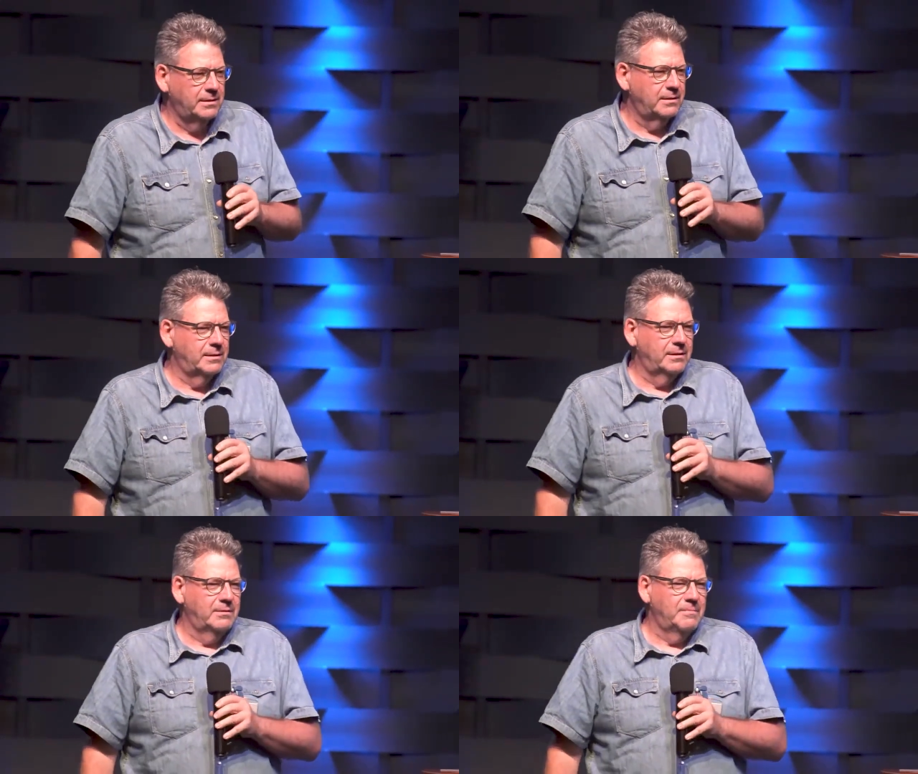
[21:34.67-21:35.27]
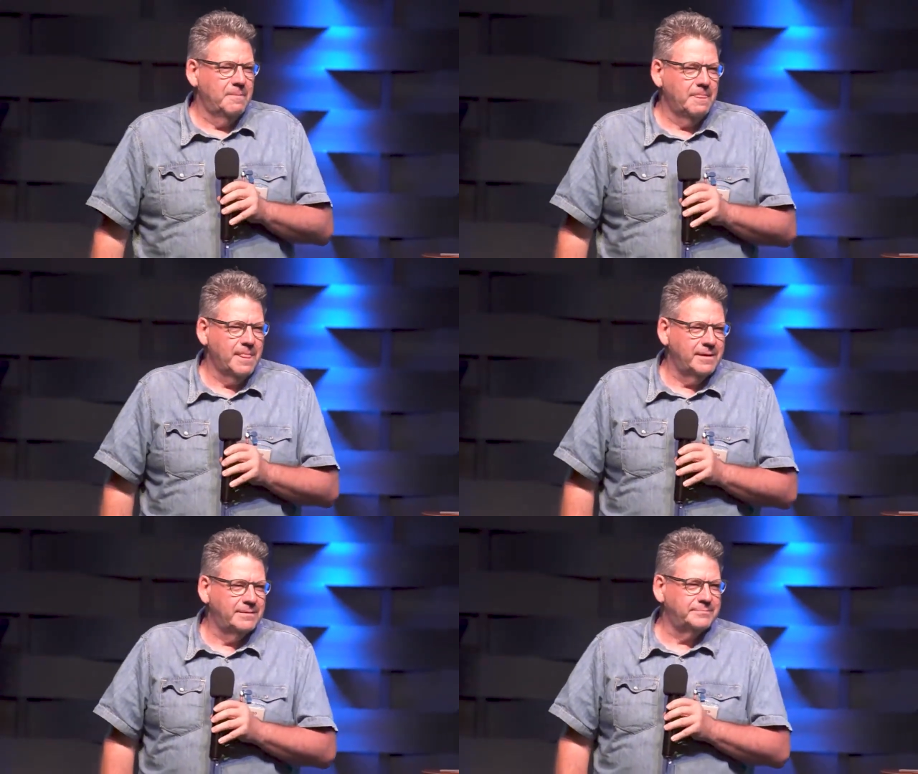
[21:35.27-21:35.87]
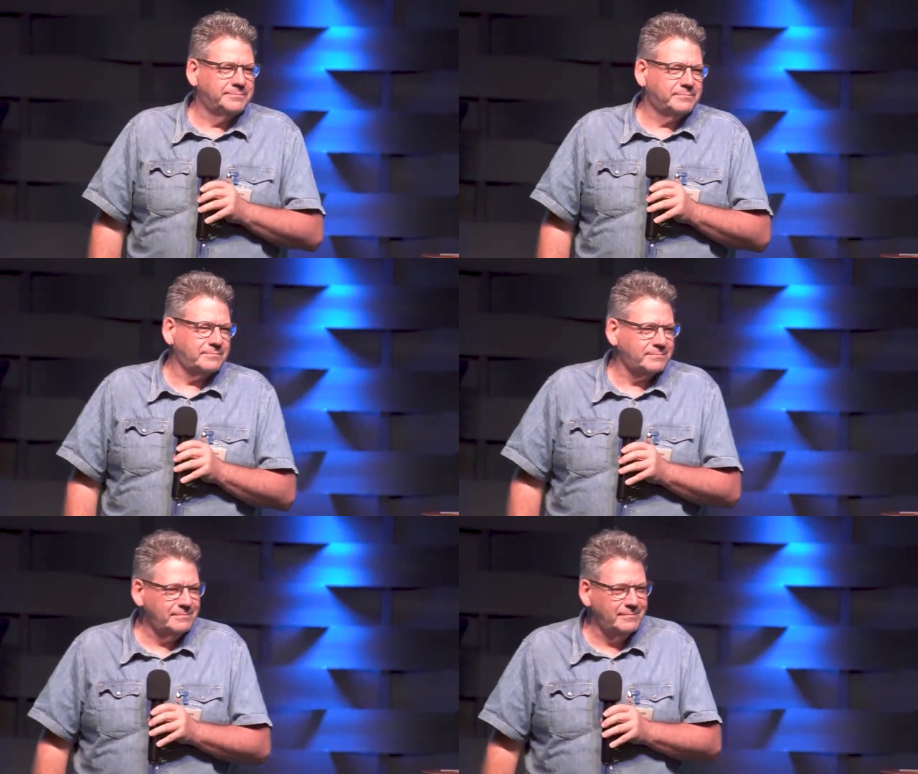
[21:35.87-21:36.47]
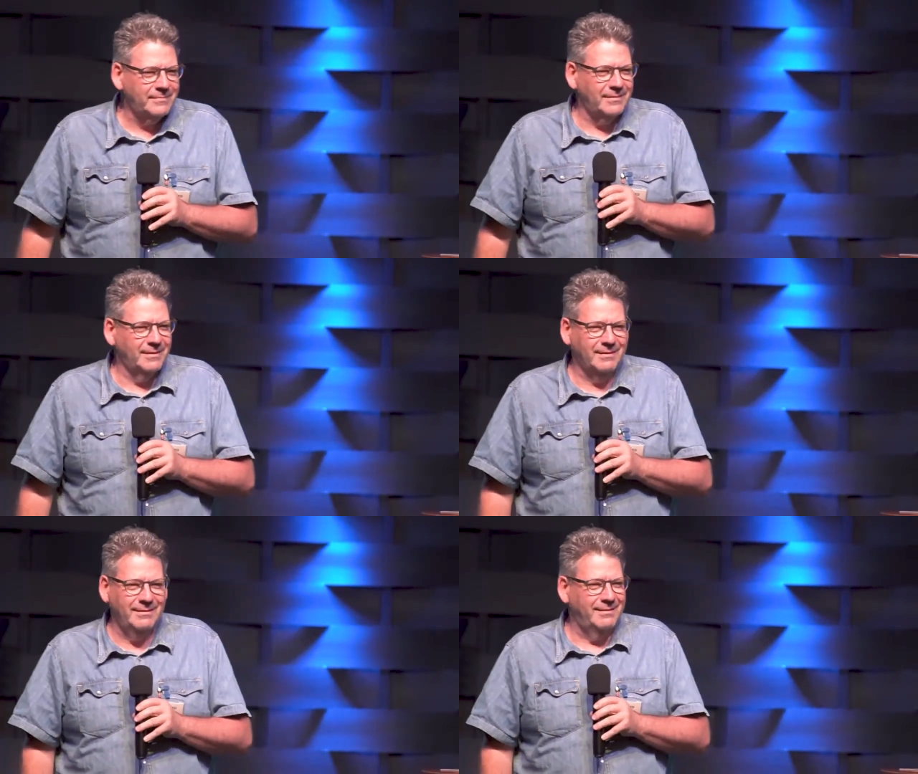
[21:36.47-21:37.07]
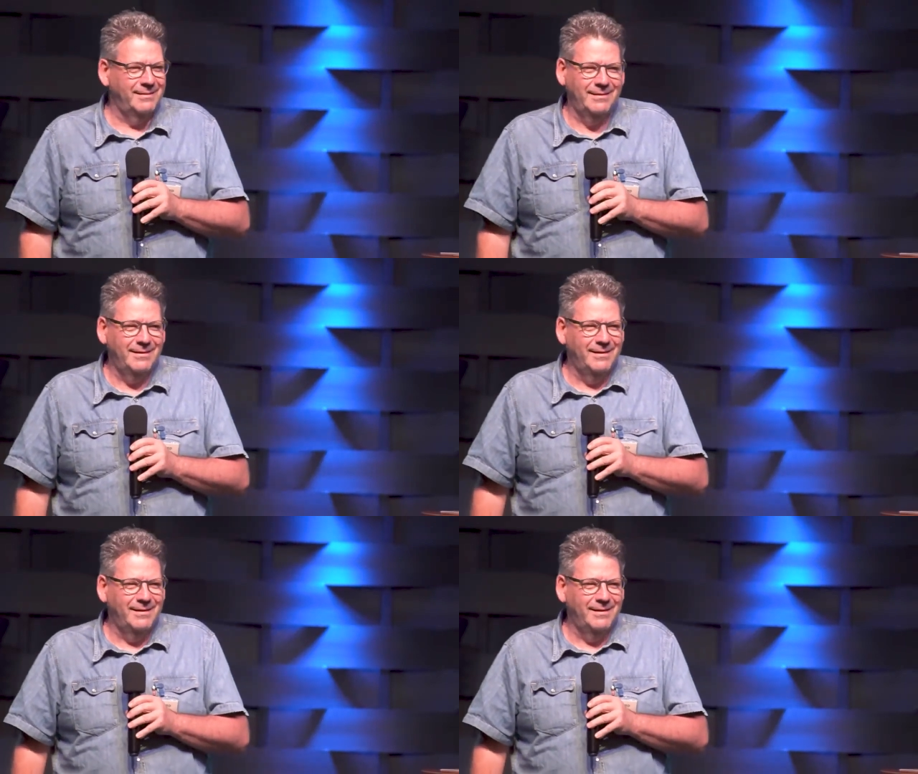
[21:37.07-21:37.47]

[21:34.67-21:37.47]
Nobody speaks.